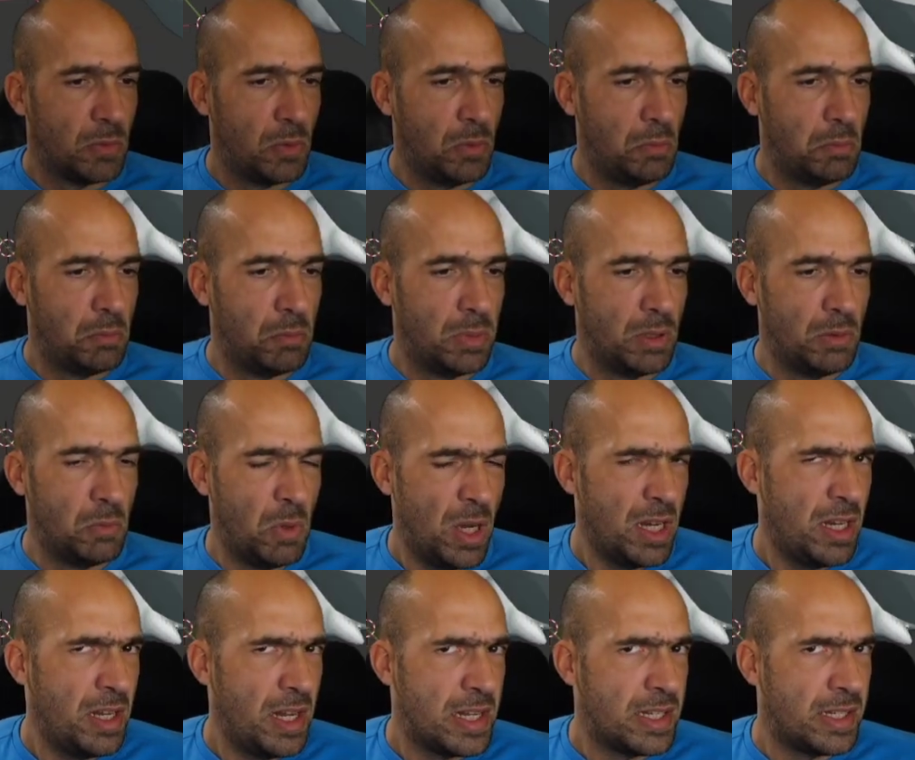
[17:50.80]
But
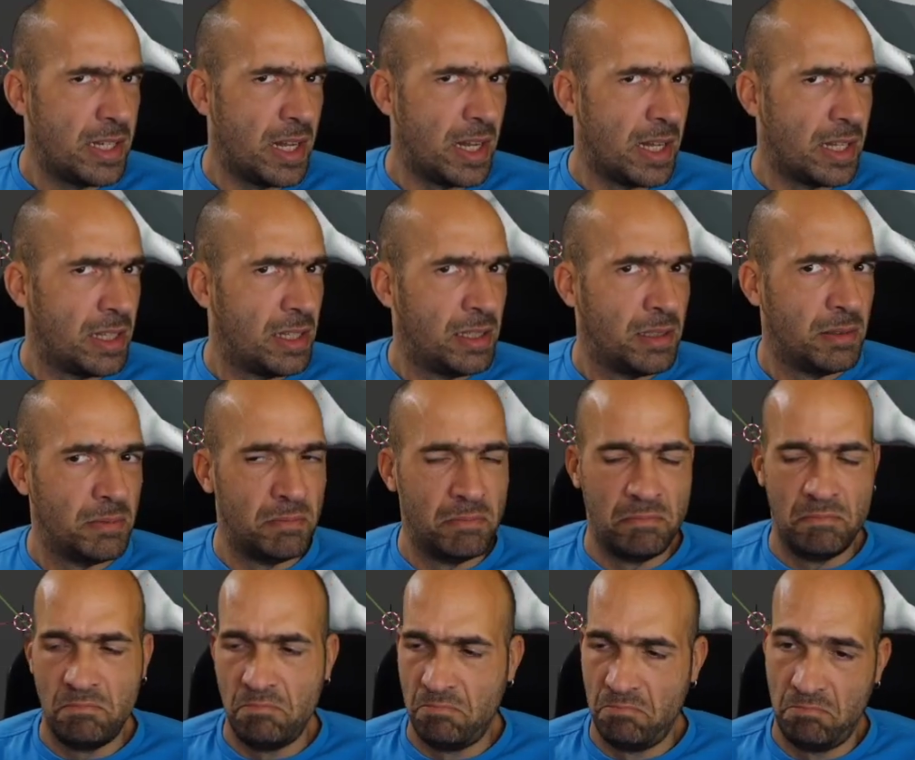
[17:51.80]
why did I say that?
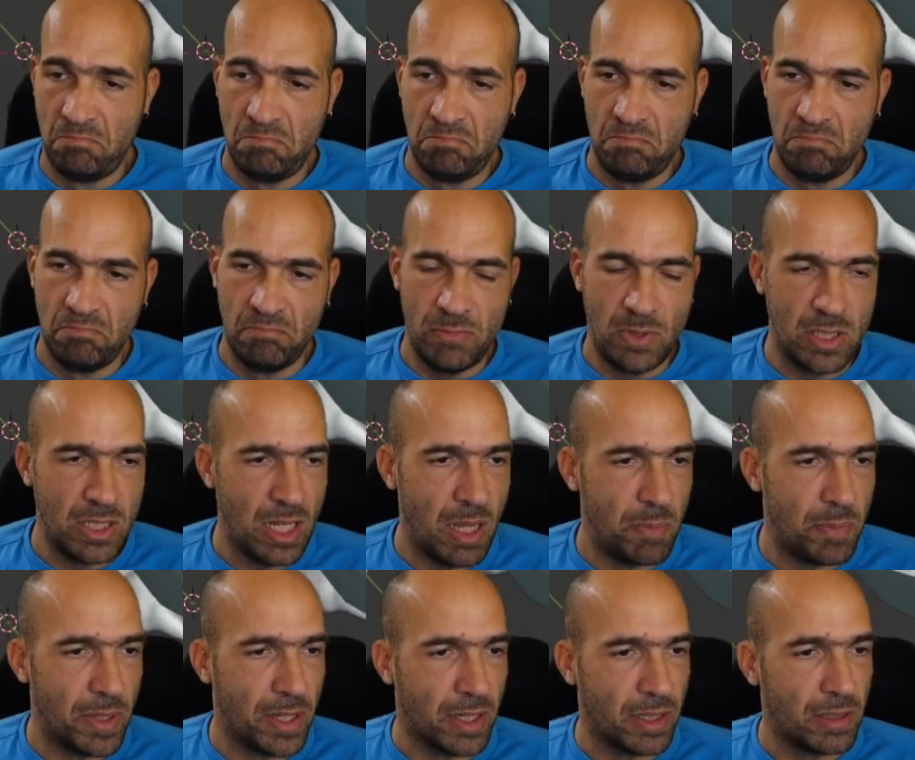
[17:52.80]
What's
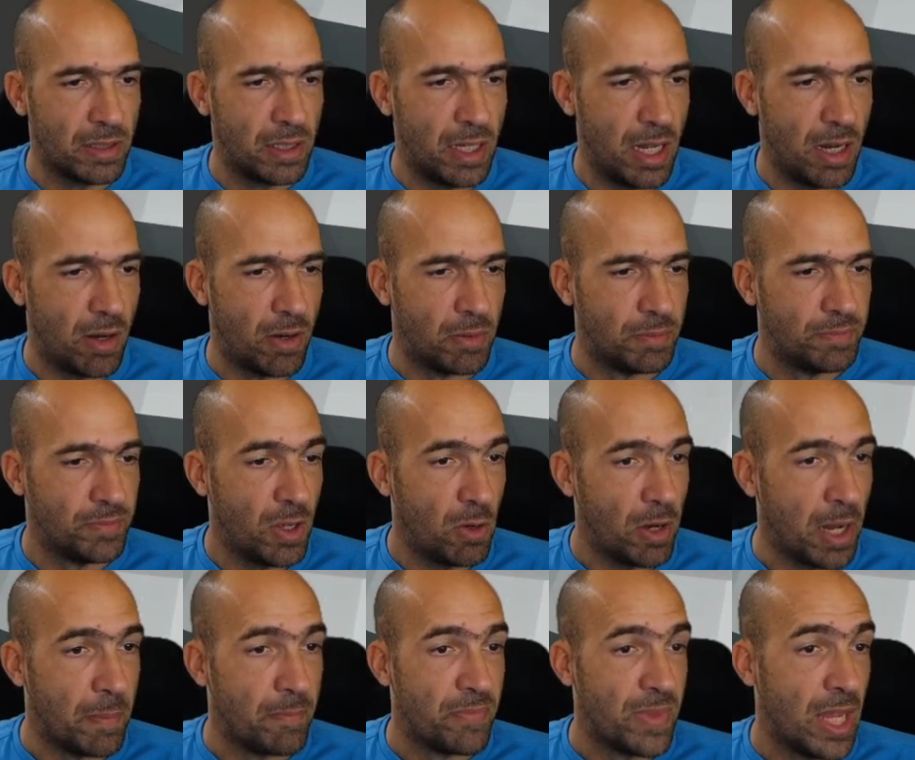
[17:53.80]
happening? I don't know.
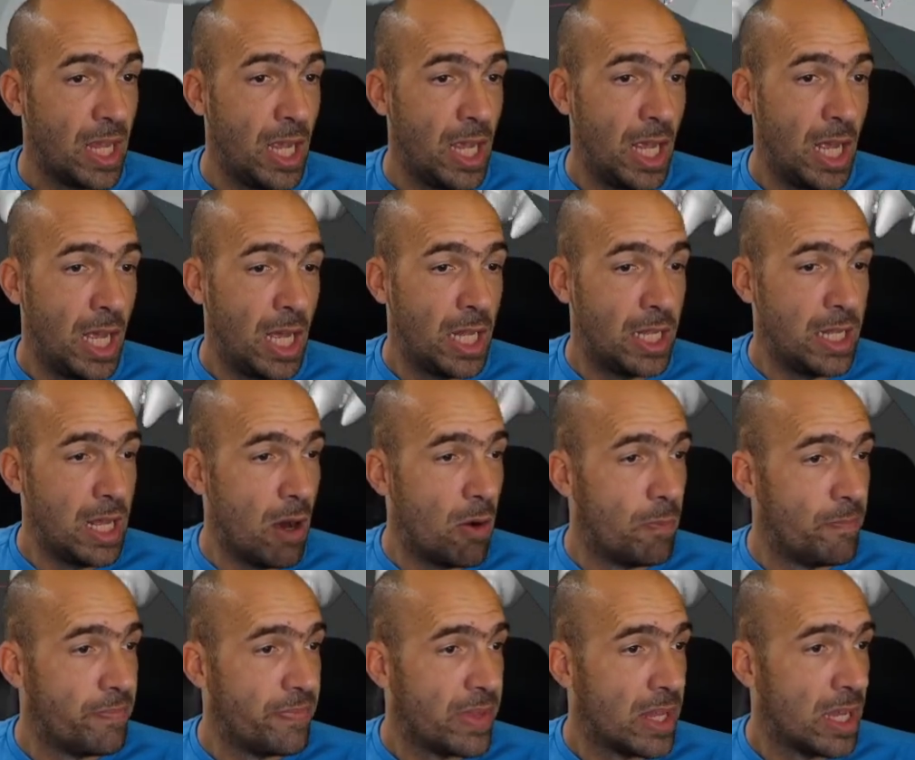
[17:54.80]
Okay,
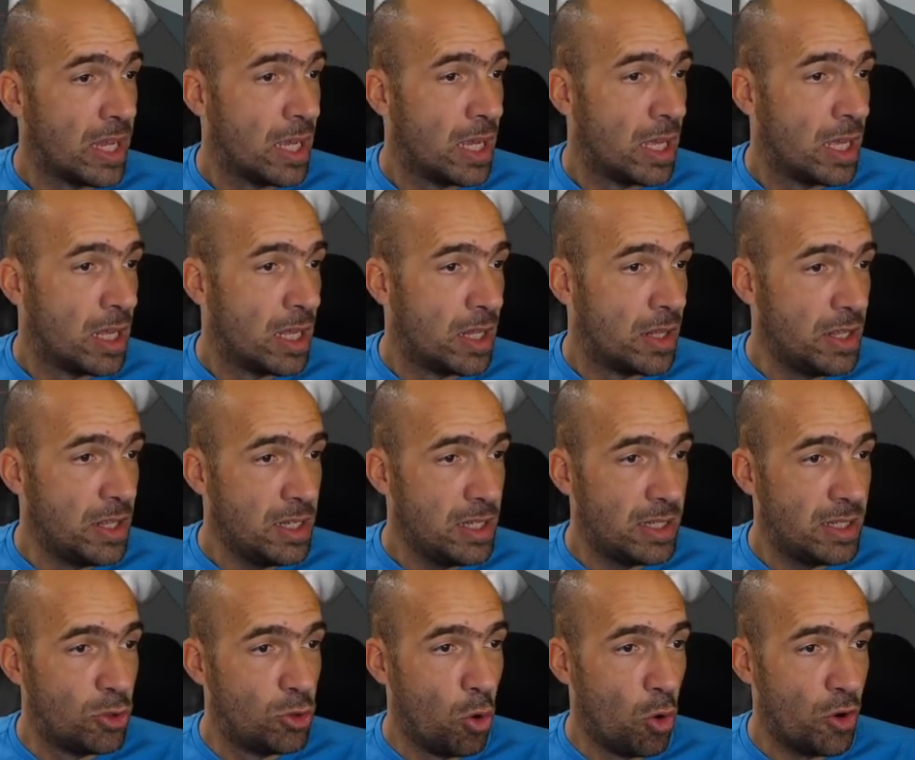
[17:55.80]
now
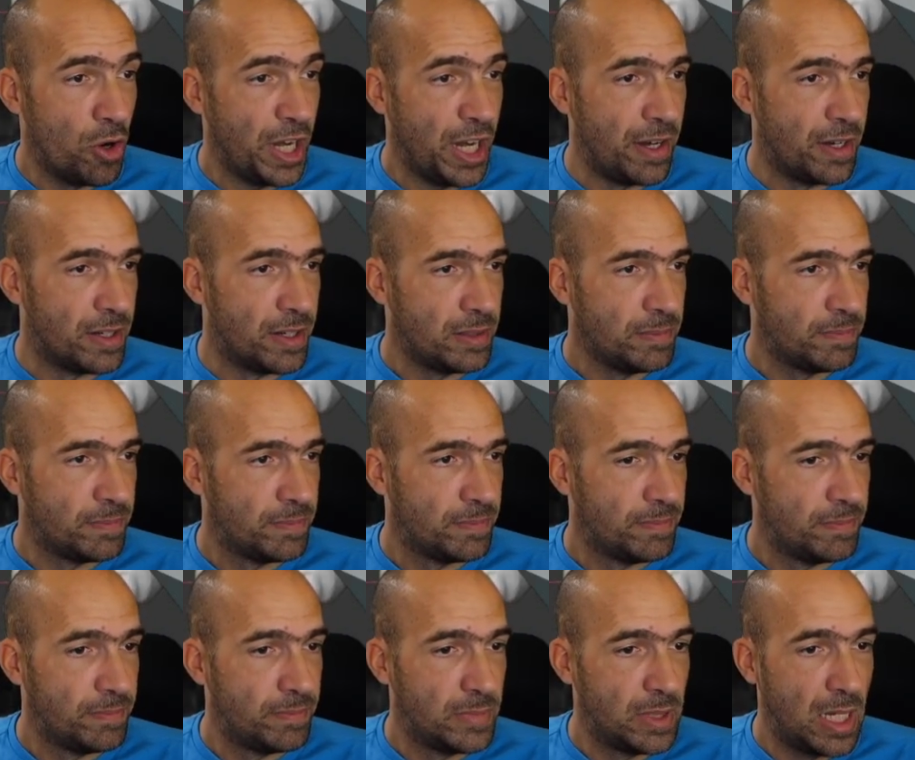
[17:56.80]
this door here,
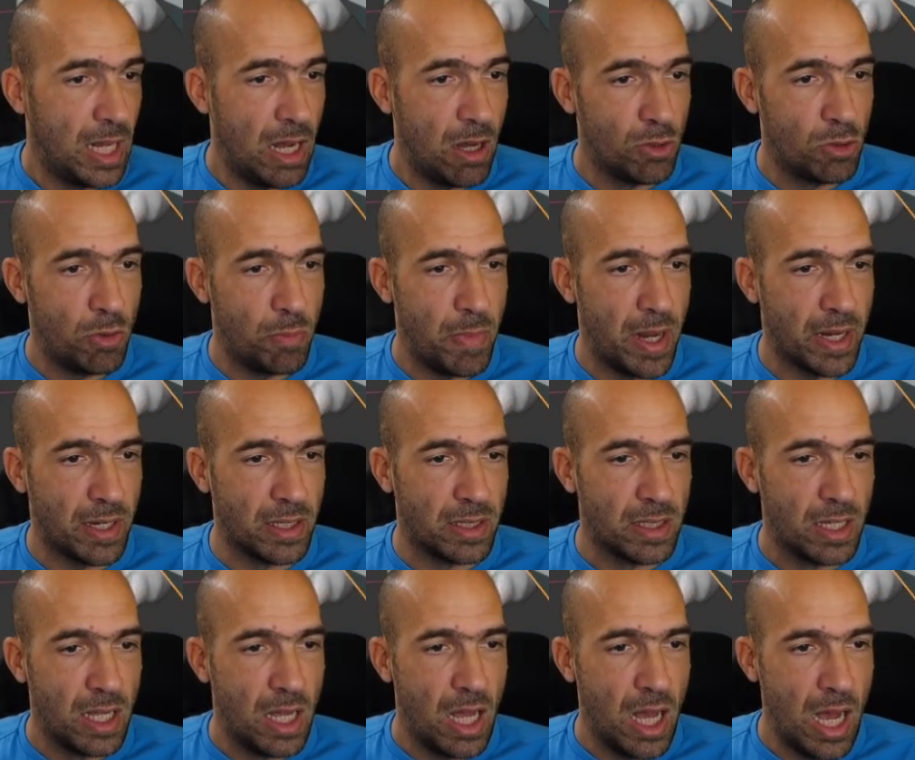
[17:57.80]
how to make
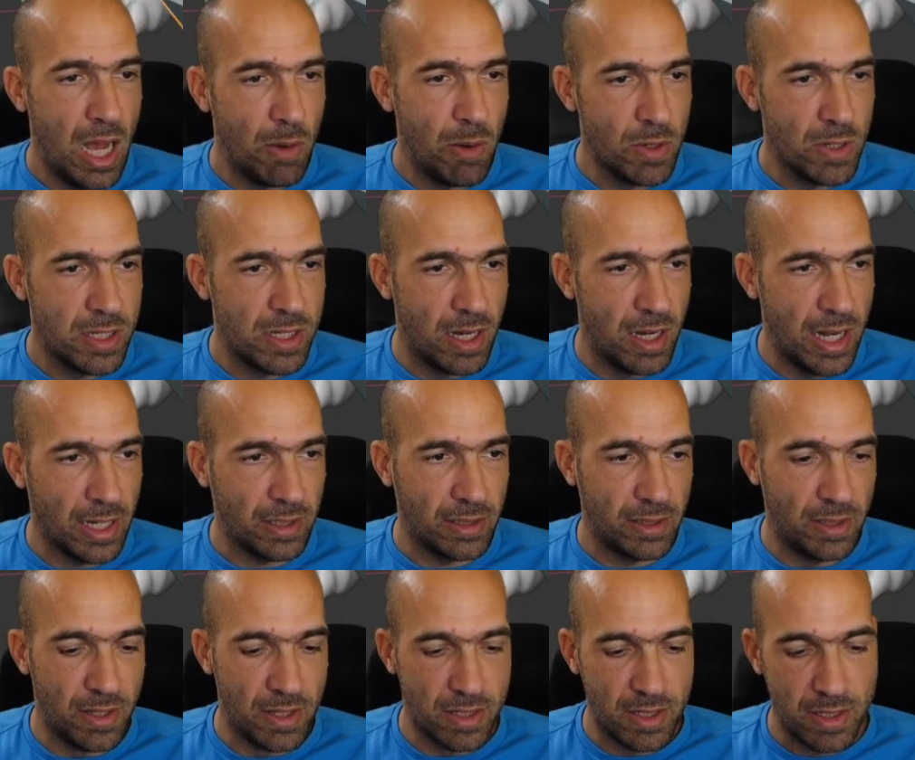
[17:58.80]
it? I will
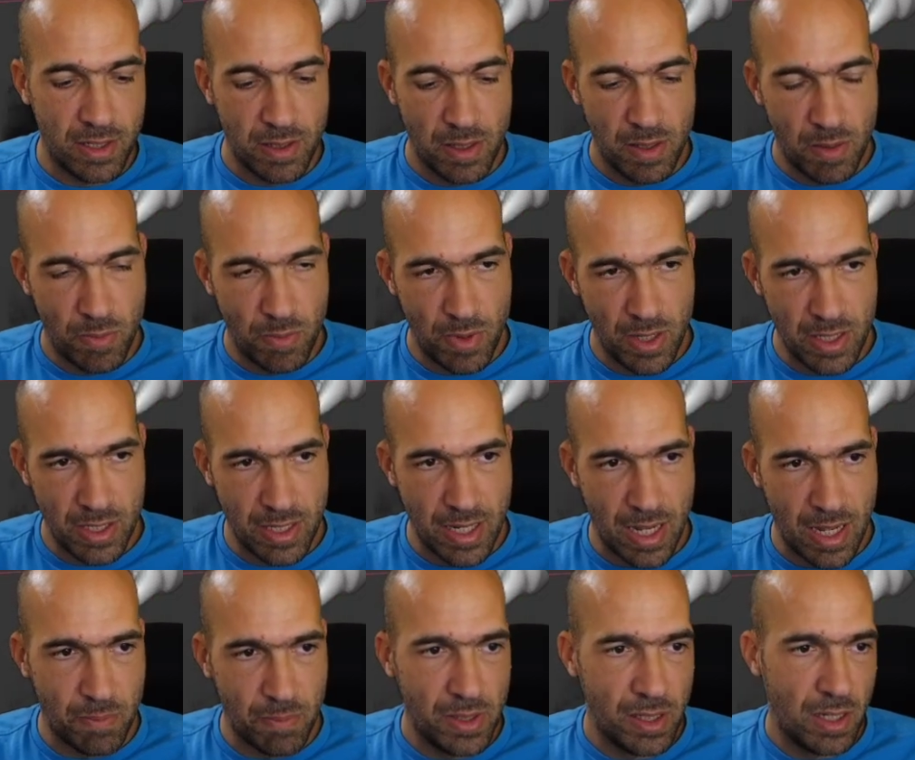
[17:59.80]
select this, press
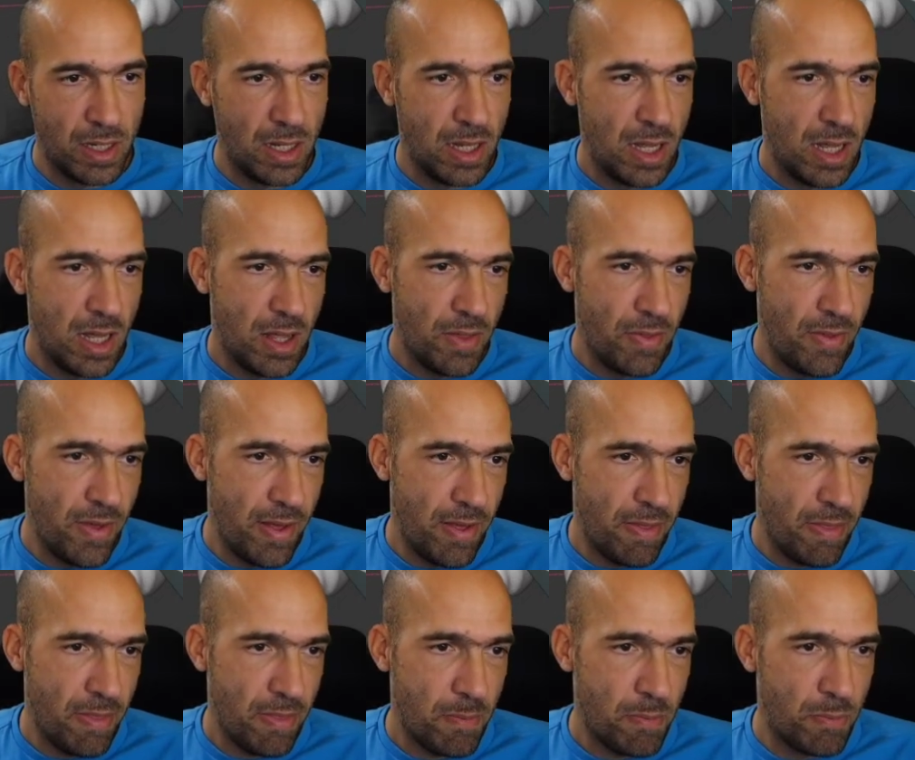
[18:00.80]
tab,
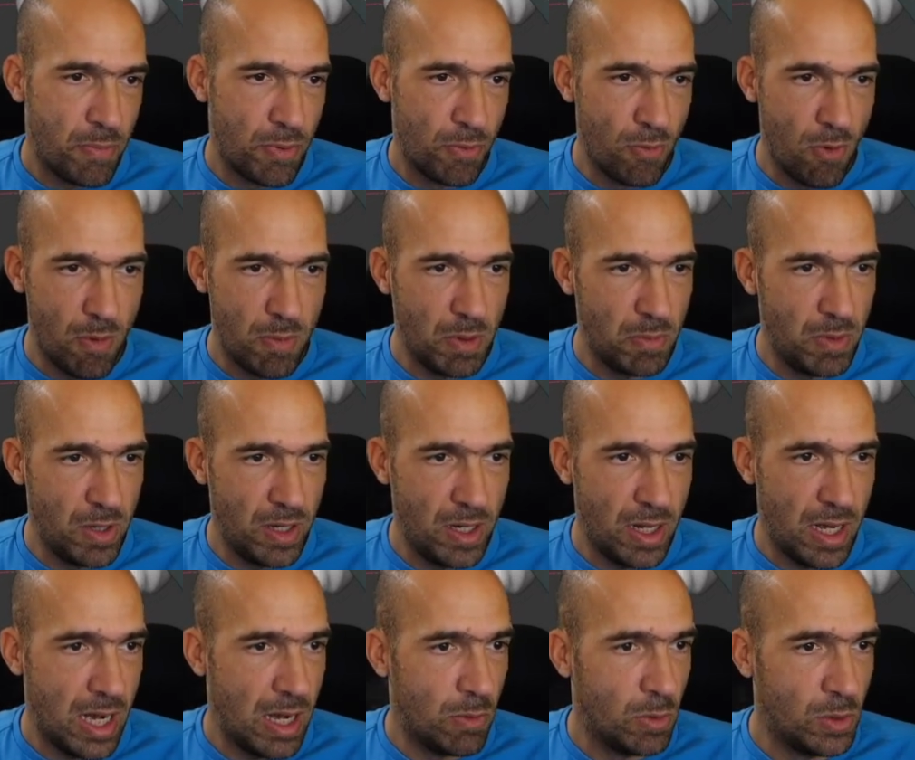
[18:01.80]
then
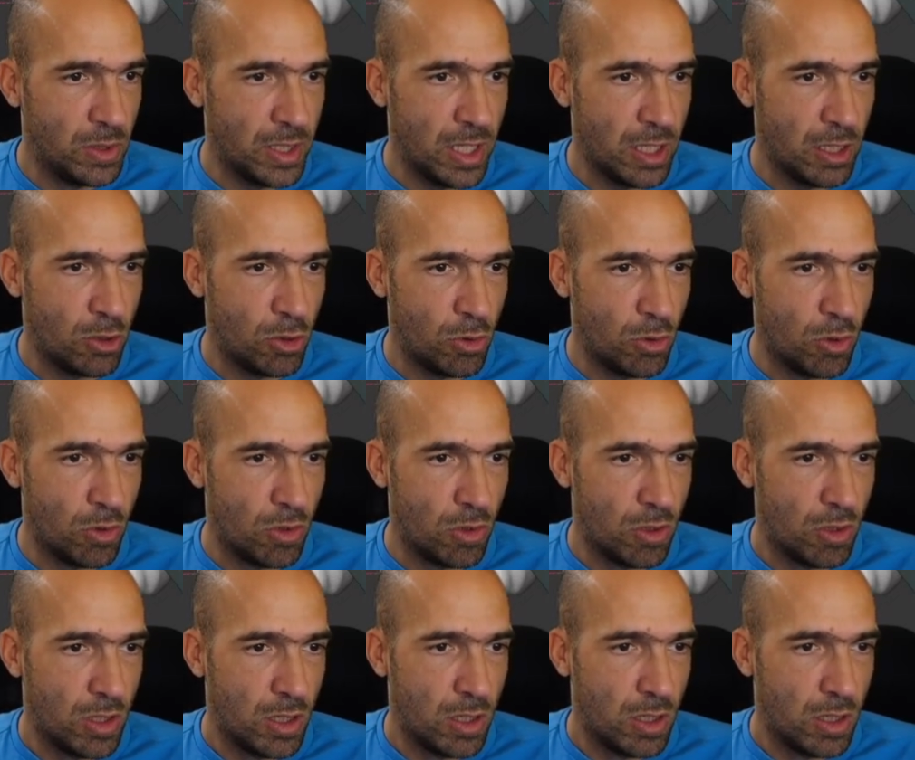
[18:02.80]
probably I will need to